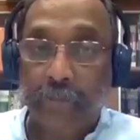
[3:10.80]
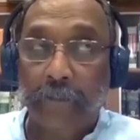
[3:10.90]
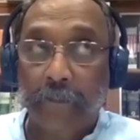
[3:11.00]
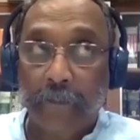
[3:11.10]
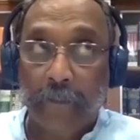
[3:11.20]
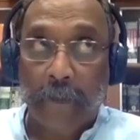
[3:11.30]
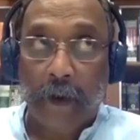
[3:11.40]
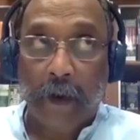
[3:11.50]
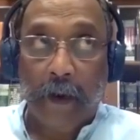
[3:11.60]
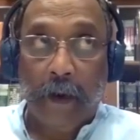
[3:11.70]

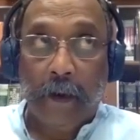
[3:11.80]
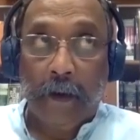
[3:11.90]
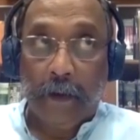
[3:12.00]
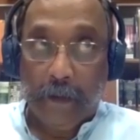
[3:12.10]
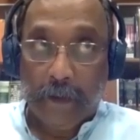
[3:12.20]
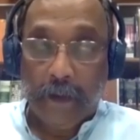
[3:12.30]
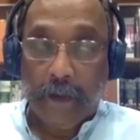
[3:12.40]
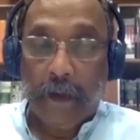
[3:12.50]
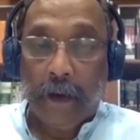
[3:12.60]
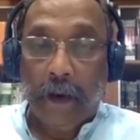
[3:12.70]

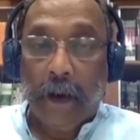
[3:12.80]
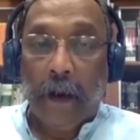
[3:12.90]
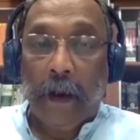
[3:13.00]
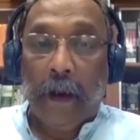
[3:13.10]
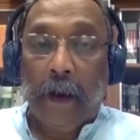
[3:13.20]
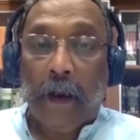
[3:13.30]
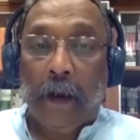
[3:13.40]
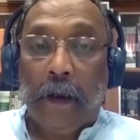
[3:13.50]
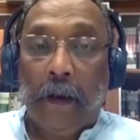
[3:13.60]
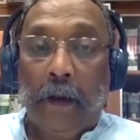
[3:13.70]

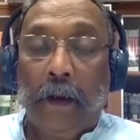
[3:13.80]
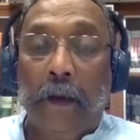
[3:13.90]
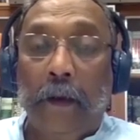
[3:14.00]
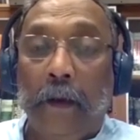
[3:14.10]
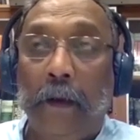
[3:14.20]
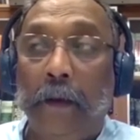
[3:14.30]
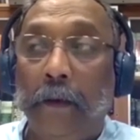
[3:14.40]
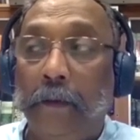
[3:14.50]
(not speaking)